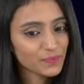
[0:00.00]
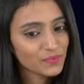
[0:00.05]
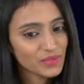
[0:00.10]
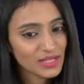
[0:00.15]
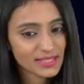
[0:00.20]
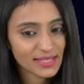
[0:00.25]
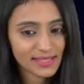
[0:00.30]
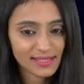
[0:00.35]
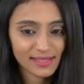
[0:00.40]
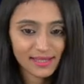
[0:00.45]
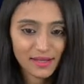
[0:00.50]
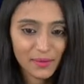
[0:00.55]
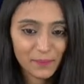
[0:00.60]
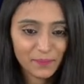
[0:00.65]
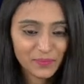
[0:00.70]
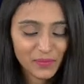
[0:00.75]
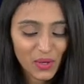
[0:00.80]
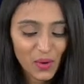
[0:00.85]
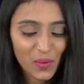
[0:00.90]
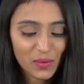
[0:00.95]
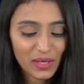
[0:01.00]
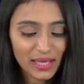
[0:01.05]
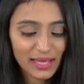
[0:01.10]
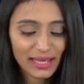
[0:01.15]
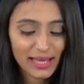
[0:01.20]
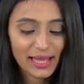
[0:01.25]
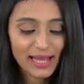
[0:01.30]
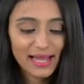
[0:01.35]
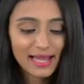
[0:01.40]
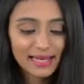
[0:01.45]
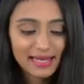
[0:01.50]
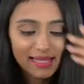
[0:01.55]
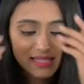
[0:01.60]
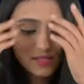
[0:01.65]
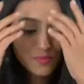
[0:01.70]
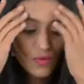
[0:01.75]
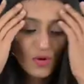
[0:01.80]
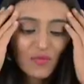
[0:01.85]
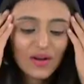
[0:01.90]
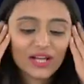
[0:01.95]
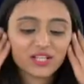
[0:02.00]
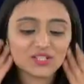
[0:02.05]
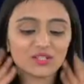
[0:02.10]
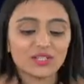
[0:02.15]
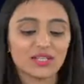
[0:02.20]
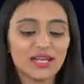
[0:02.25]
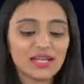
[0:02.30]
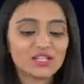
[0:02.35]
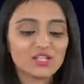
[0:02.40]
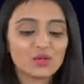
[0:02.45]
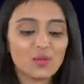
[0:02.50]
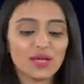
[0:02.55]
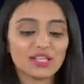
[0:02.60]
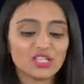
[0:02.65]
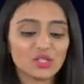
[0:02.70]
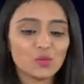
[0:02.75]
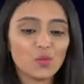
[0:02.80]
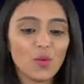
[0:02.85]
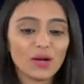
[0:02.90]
This is clear. Okay, let's move ahead to the next question.